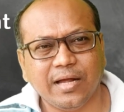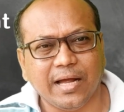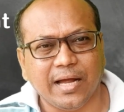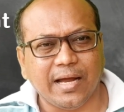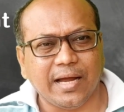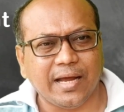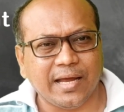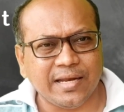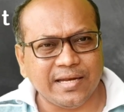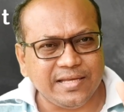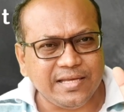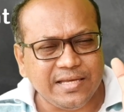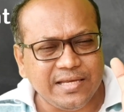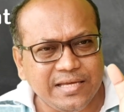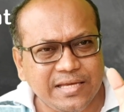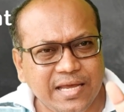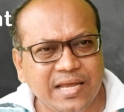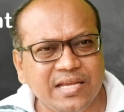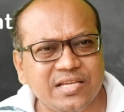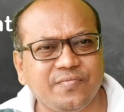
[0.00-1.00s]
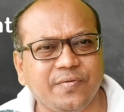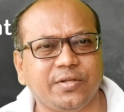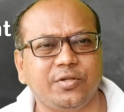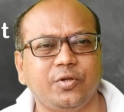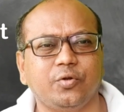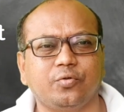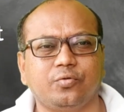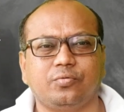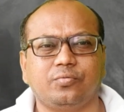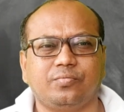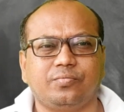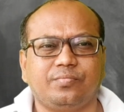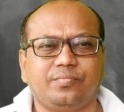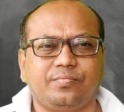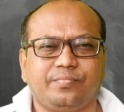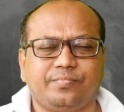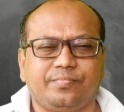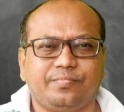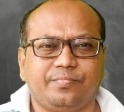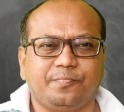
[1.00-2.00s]
and engage with you.
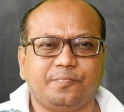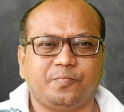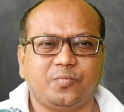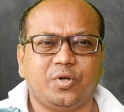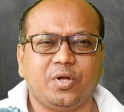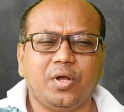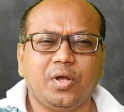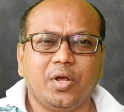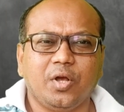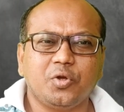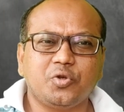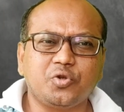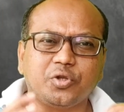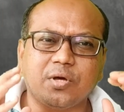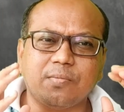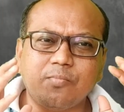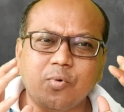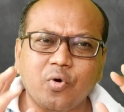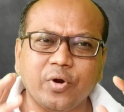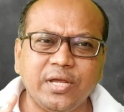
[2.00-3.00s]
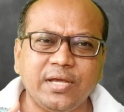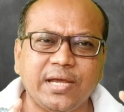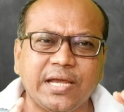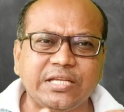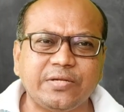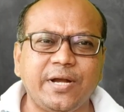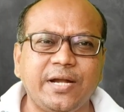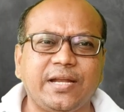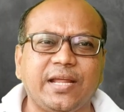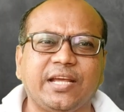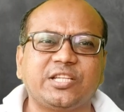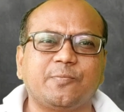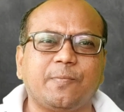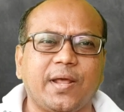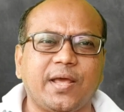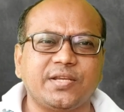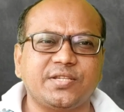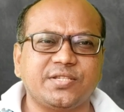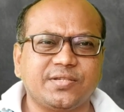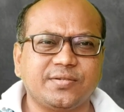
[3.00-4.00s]
So the more engagement takes
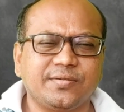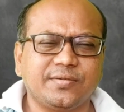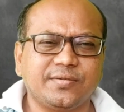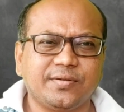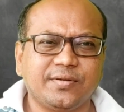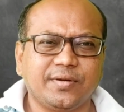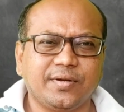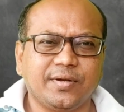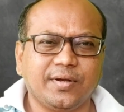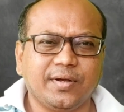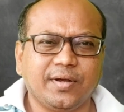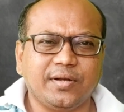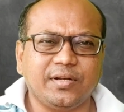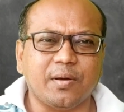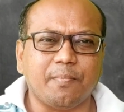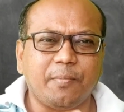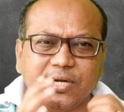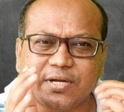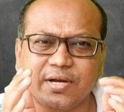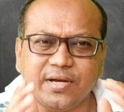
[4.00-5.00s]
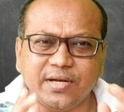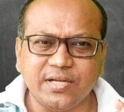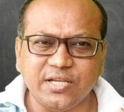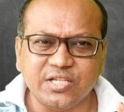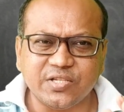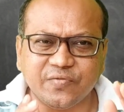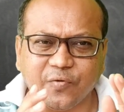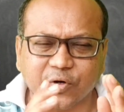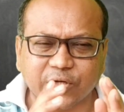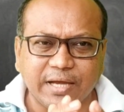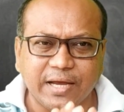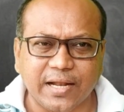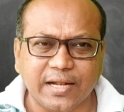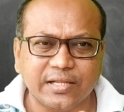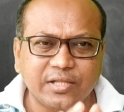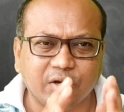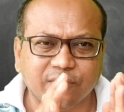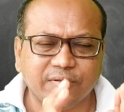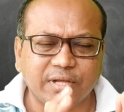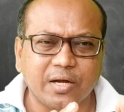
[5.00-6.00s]
place, the better it is for the
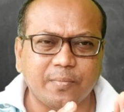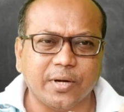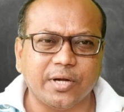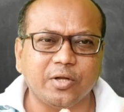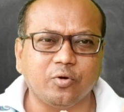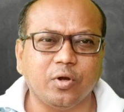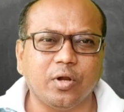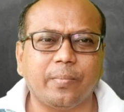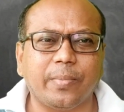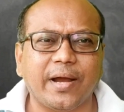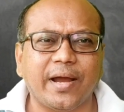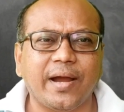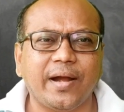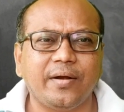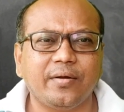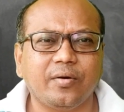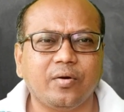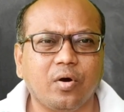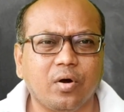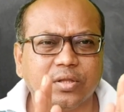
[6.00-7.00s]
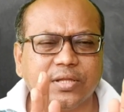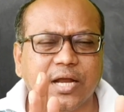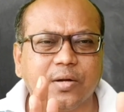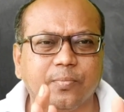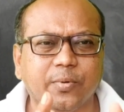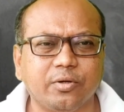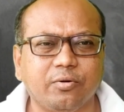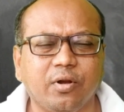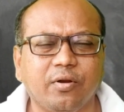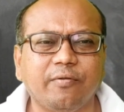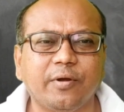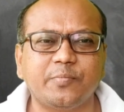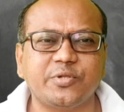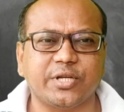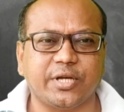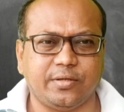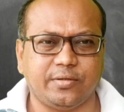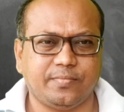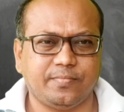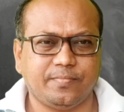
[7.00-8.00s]
health of that particular brand or that particular
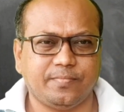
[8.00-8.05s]
website.